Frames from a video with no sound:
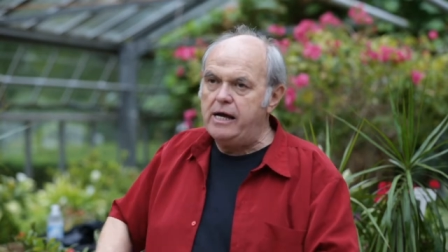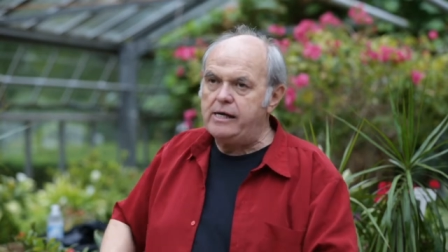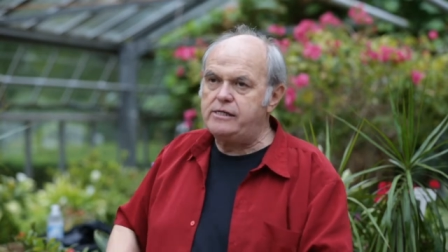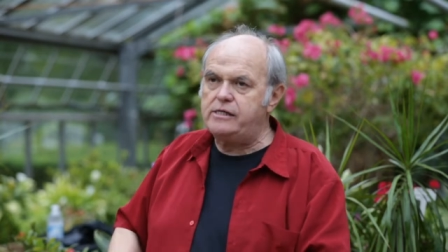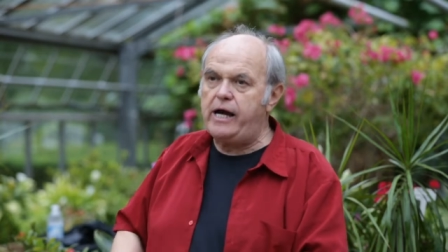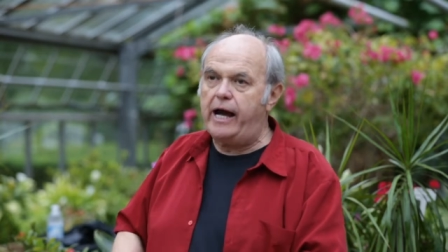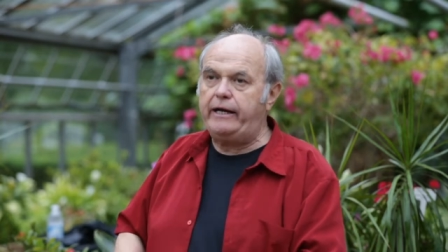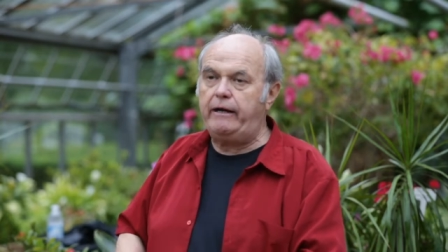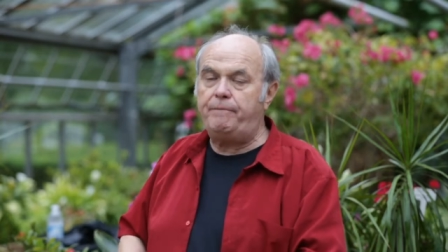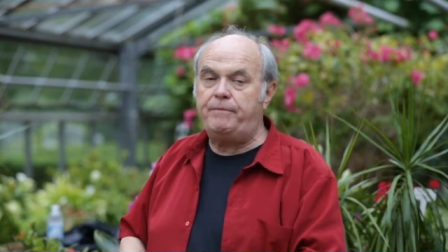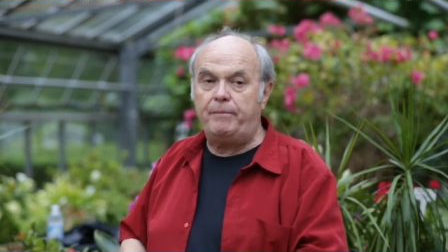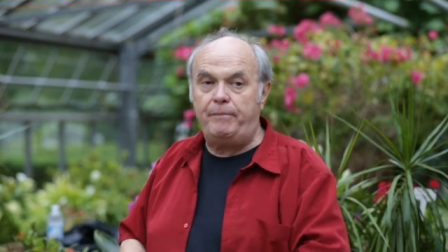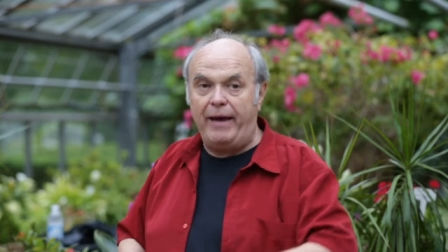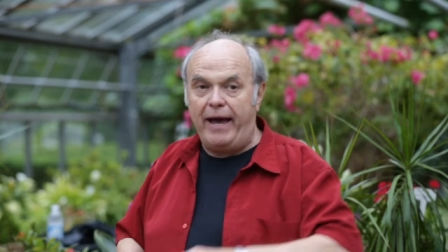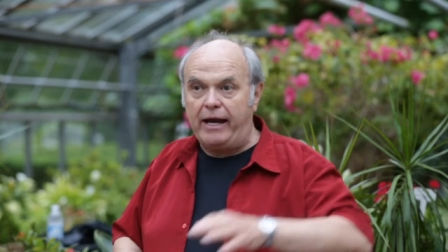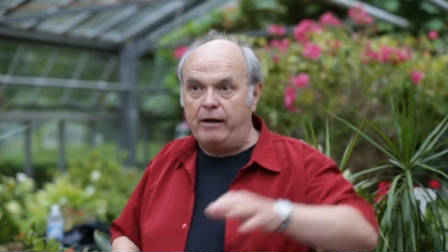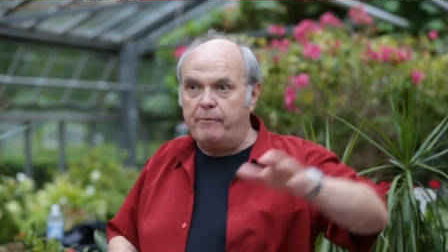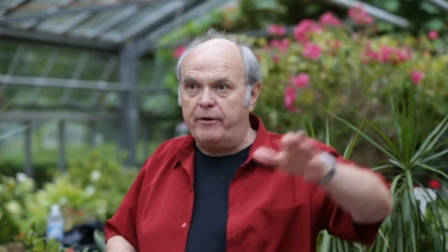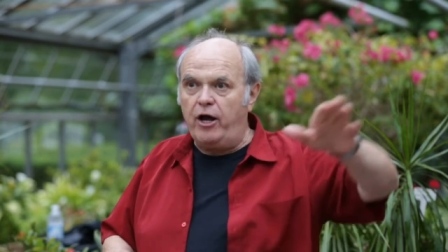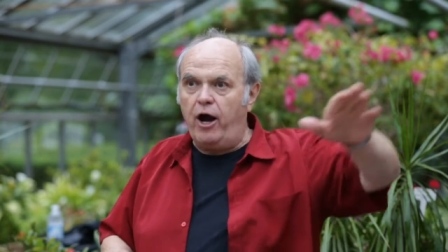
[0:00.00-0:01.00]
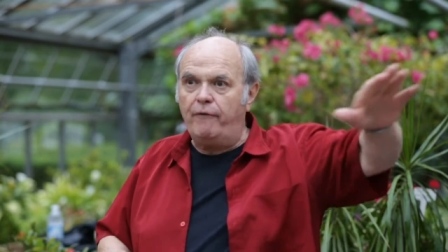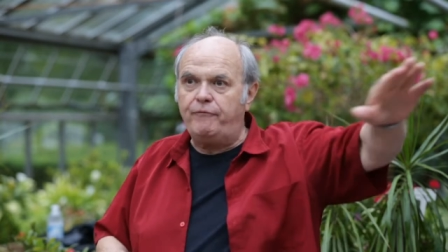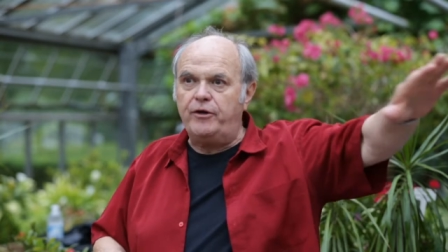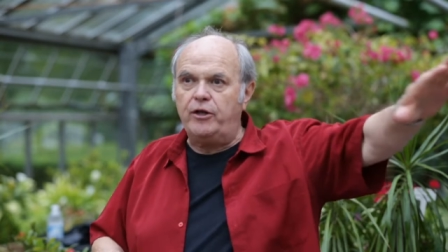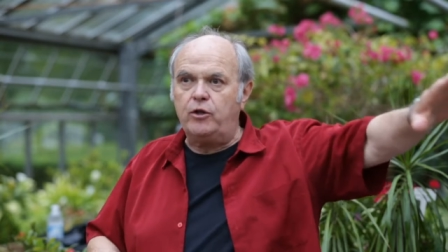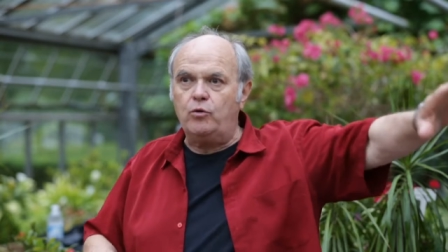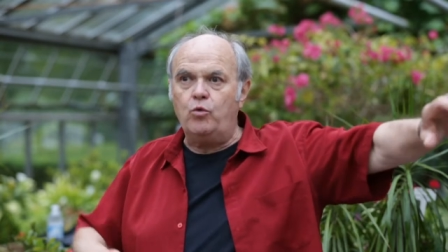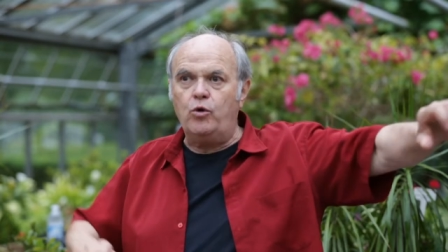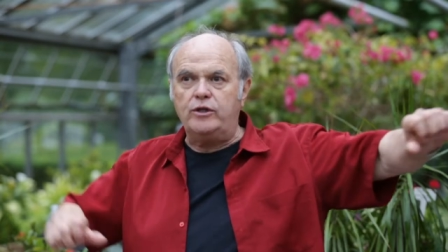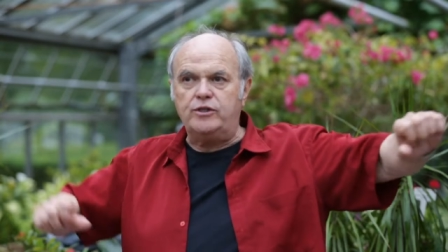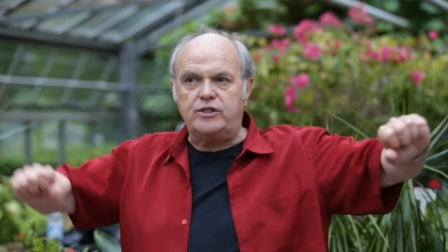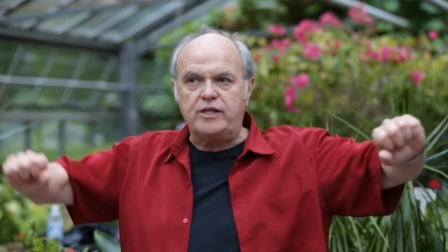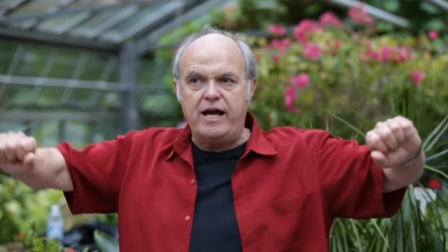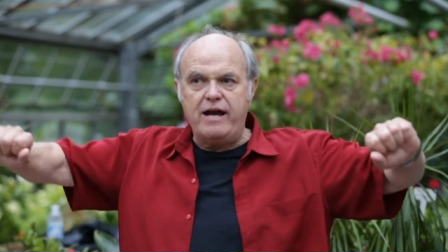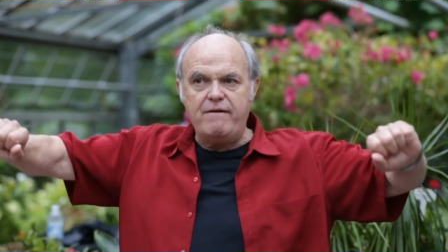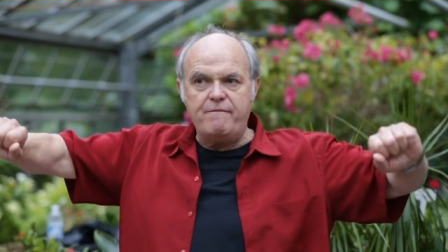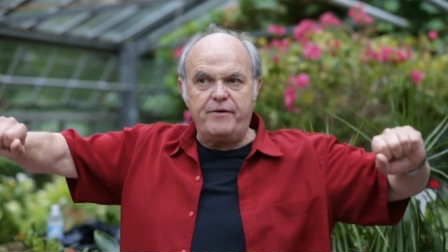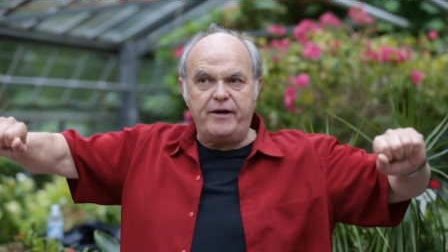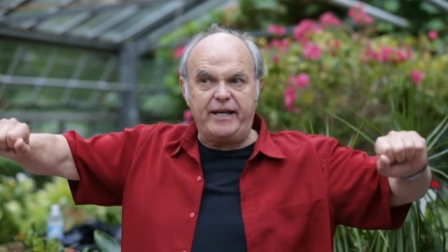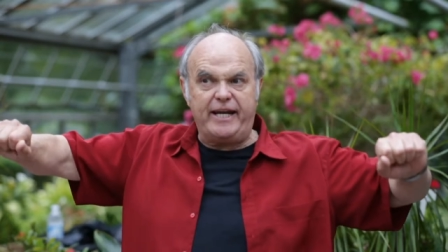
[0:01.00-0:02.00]
tied up the bag and went off into the woods
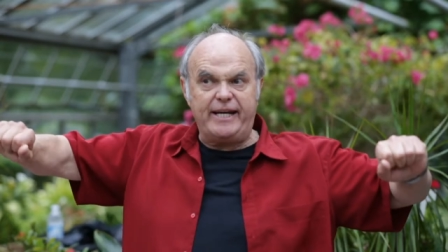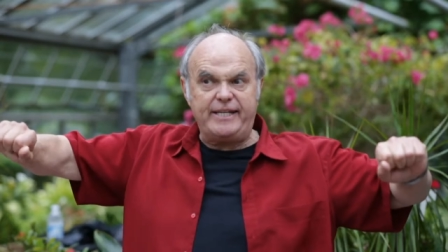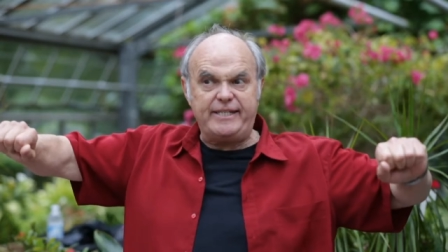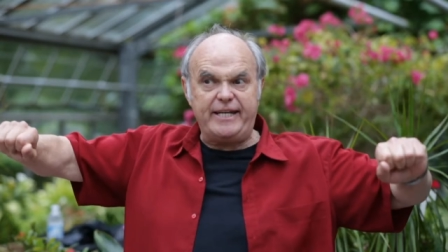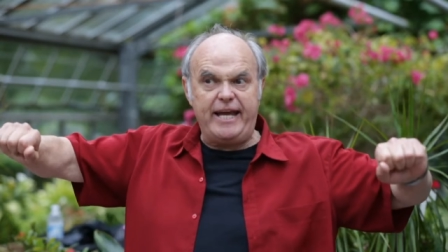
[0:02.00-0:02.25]
for they get